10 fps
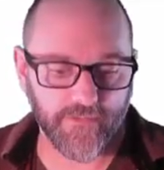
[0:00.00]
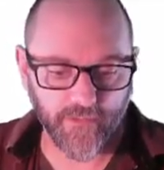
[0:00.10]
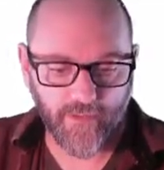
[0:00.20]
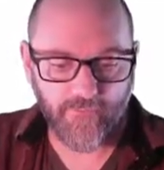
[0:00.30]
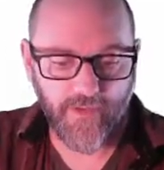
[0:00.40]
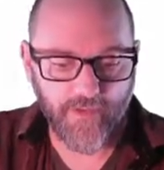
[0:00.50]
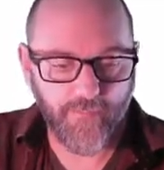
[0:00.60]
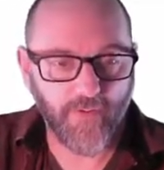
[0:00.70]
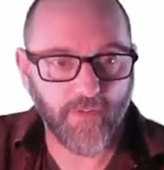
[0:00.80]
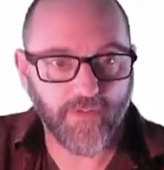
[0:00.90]
So if I
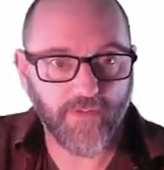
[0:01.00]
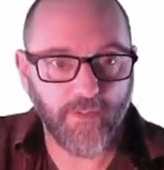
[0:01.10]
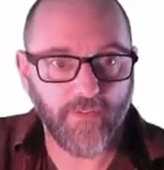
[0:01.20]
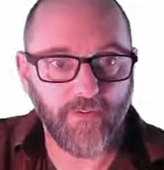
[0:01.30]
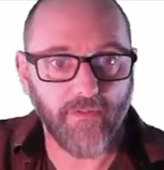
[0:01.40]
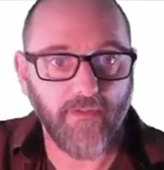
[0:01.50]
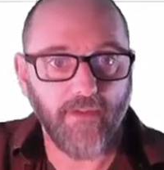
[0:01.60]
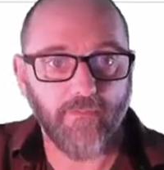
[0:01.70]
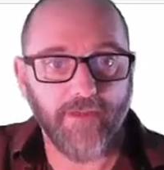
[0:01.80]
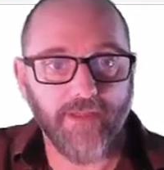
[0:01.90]
had put double
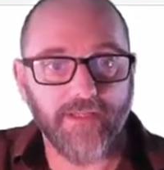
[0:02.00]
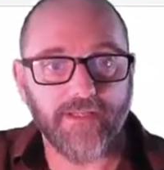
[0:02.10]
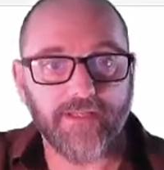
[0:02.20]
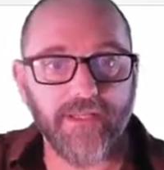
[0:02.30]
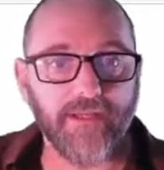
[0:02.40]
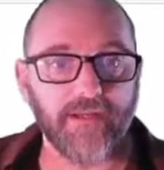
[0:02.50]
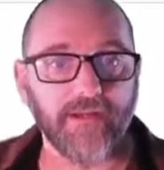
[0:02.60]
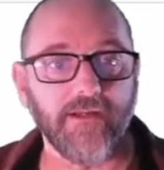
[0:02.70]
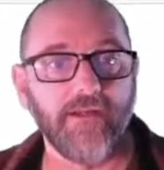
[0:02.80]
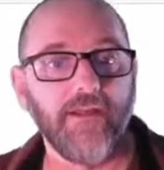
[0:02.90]
radius
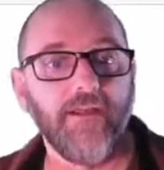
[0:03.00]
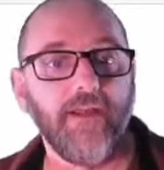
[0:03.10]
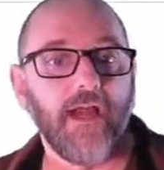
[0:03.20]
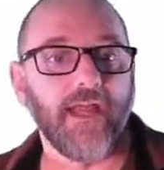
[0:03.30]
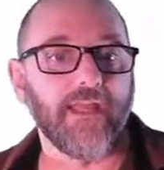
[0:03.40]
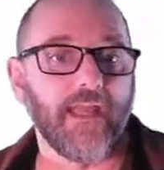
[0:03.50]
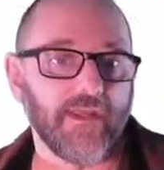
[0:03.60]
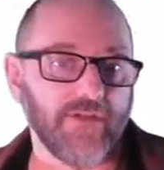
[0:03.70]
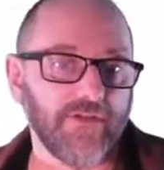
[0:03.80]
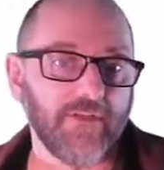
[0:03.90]
here, I
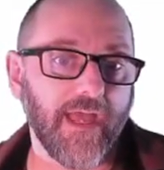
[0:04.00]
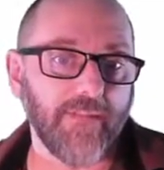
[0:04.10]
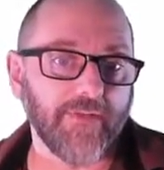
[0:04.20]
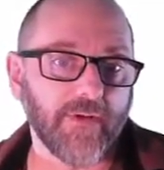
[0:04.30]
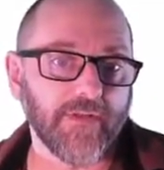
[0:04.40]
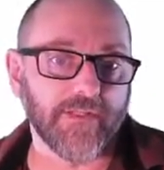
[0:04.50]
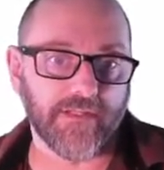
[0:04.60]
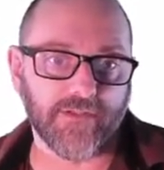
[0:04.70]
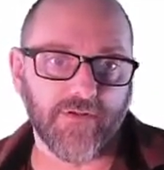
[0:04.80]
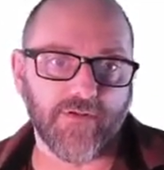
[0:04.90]
can do that. Notice that
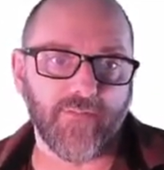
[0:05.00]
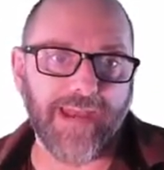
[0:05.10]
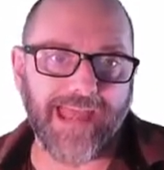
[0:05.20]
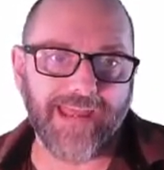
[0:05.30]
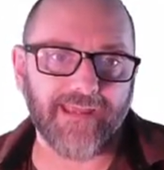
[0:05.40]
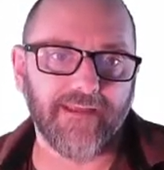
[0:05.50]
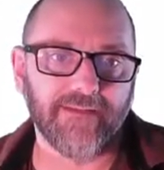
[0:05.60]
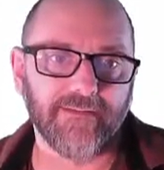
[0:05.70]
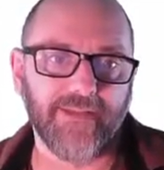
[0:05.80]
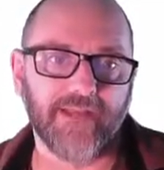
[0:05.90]
it's turned black
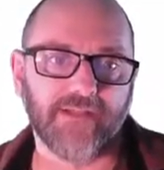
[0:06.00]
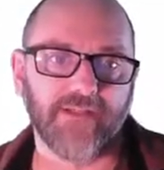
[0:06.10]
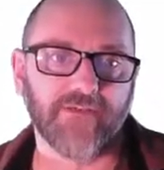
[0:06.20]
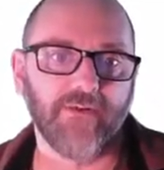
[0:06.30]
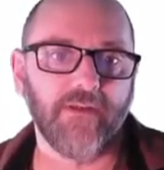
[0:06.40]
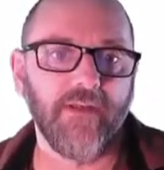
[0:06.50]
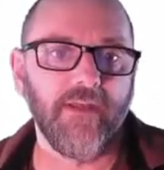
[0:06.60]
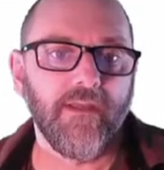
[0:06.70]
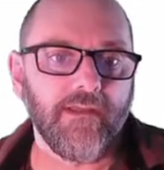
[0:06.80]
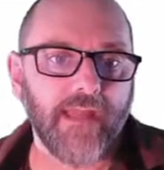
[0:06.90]
to match this one.
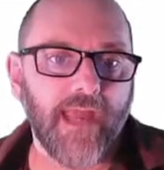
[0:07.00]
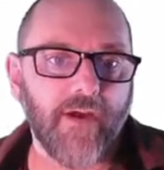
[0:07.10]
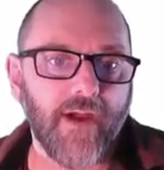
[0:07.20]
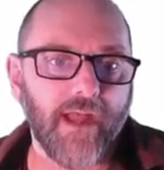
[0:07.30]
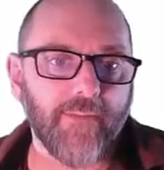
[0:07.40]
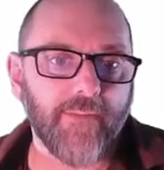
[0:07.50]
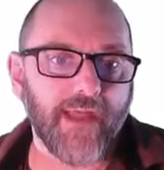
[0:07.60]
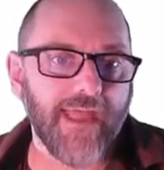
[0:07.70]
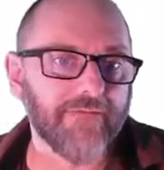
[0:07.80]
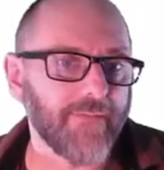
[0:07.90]
Now
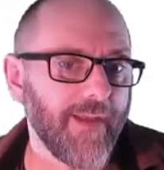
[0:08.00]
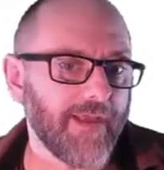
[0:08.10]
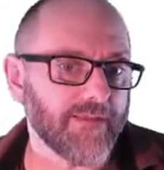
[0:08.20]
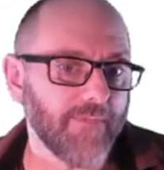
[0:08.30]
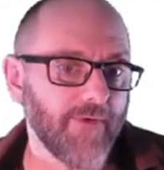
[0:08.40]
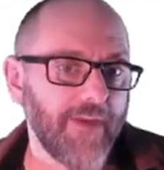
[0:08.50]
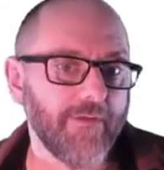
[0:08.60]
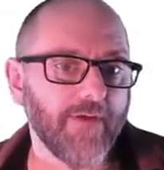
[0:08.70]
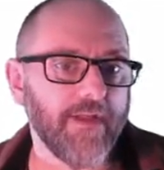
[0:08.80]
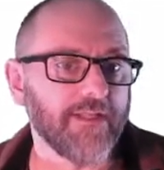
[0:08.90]
I have to pass a
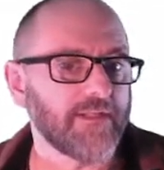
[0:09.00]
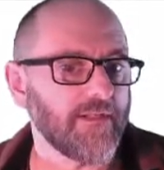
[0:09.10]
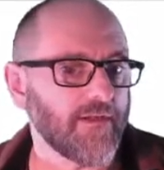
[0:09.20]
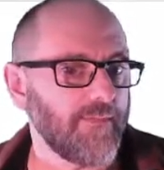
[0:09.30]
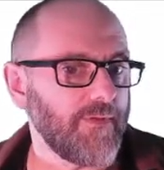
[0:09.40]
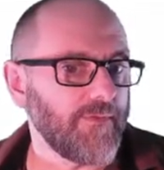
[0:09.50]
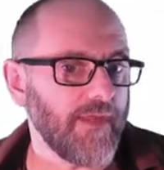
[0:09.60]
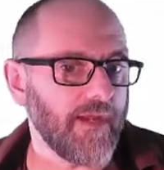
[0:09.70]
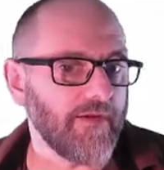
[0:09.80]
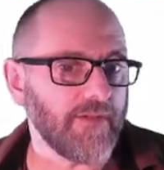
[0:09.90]
parameter, and it's going to compute
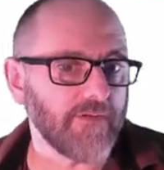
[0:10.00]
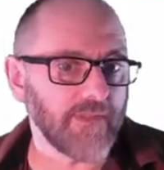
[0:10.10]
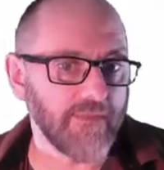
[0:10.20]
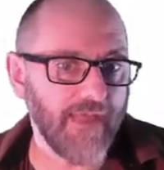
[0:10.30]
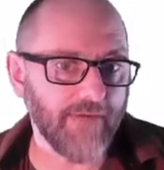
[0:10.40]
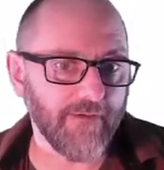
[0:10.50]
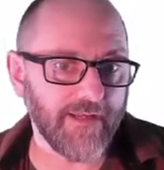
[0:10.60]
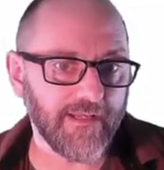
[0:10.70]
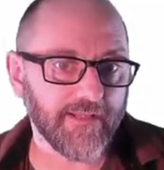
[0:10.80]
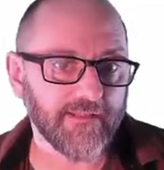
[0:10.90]
the area using that
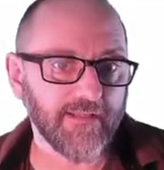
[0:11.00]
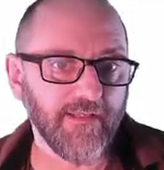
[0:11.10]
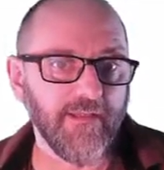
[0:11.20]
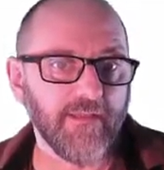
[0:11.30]
radius.